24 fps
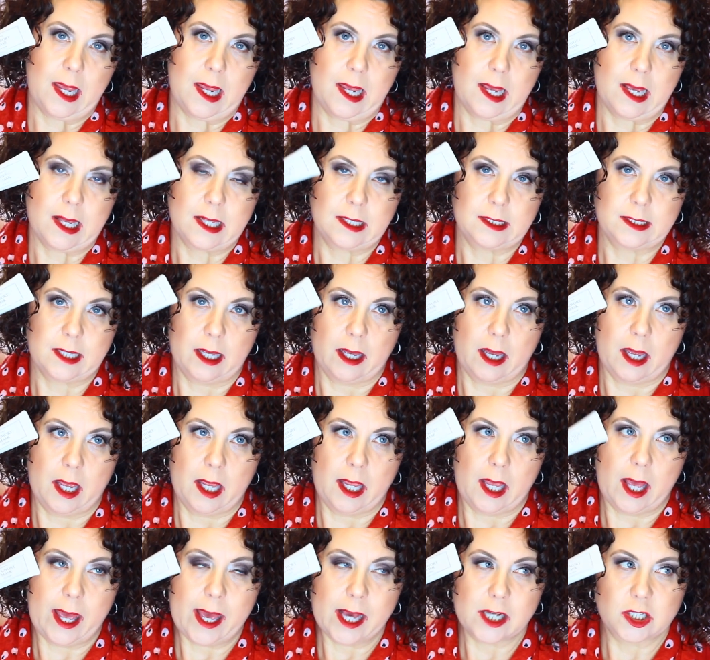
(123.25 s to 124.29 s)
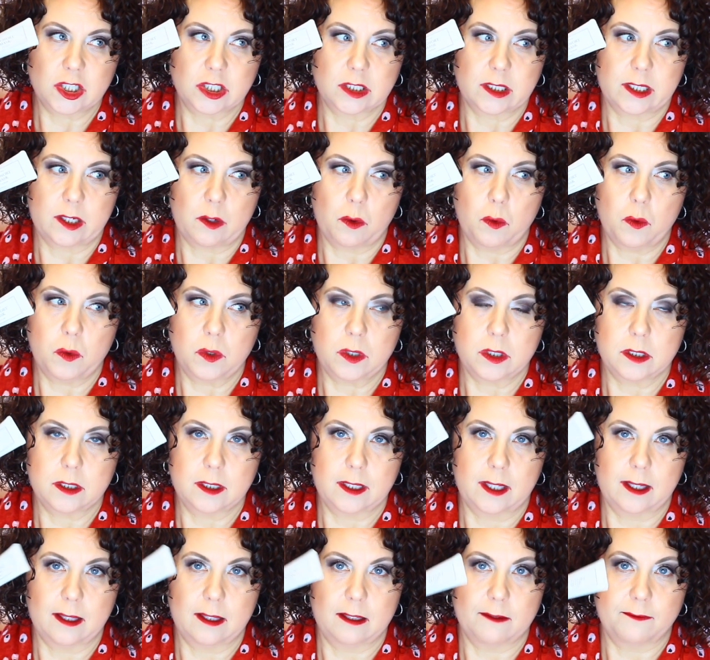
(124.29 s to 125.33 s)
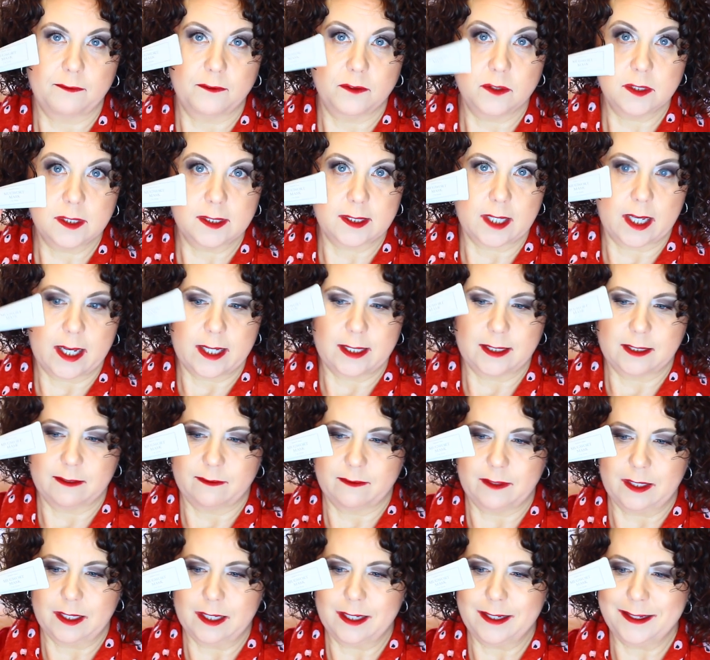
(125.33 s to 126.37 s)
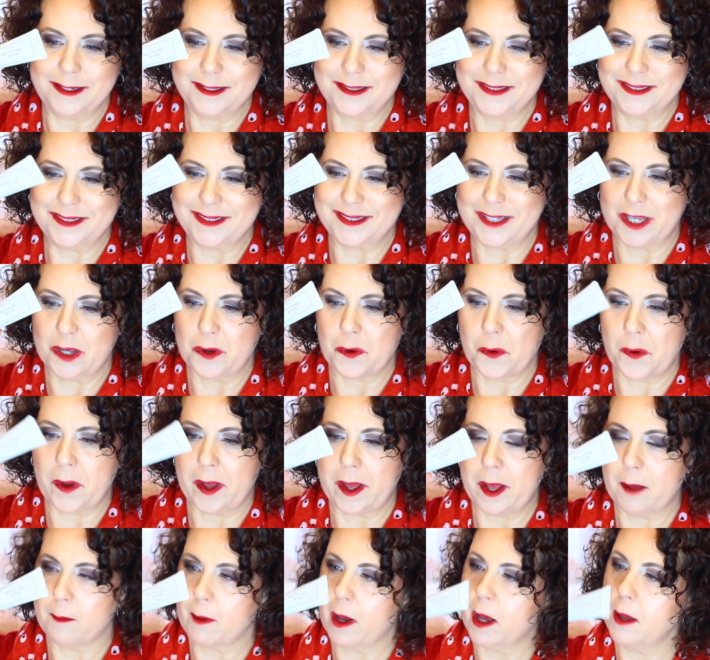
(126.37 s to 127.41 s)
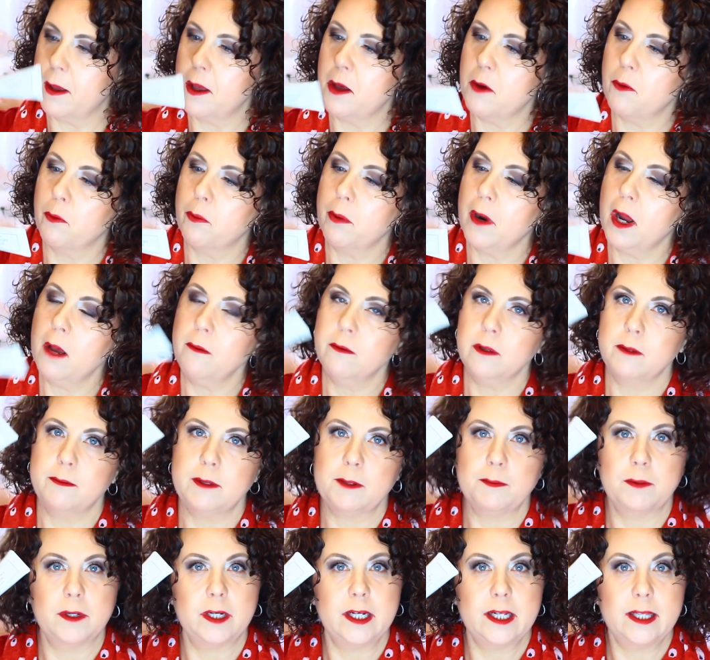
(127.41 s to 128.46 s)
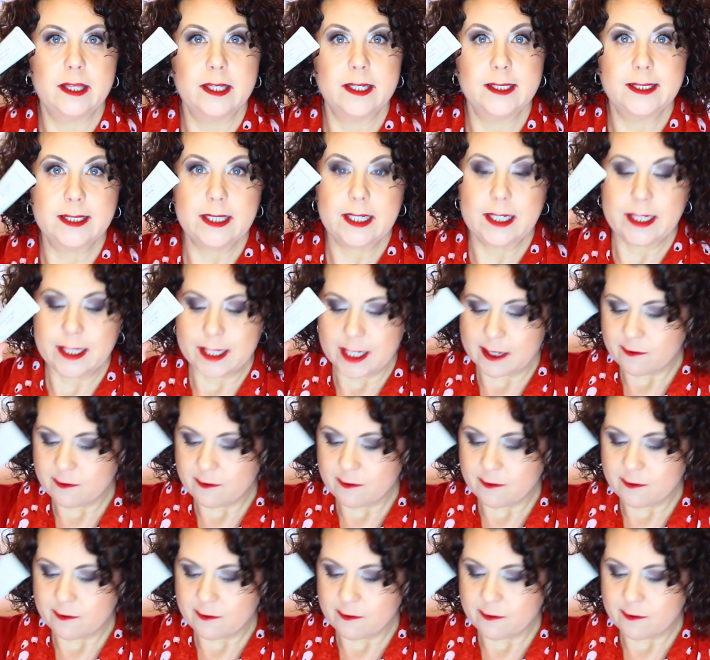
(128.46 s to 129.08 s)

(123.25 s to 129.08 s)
and I actually ordered the full size of this, so um, I'll probably be putting this in a